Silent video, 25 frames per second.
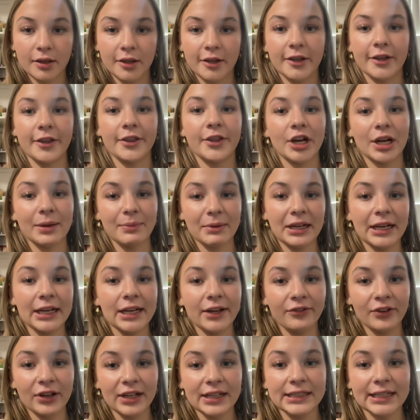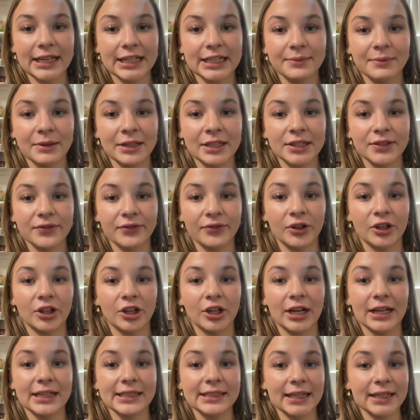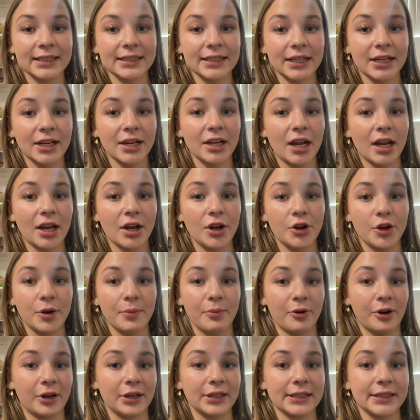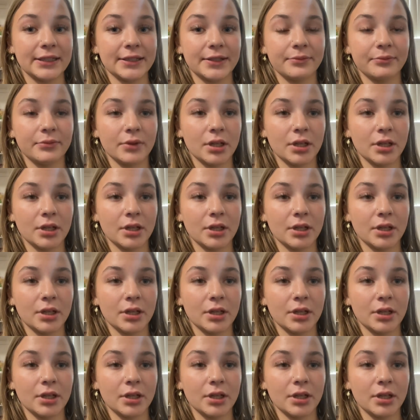There are many different assessments for assessing newborns.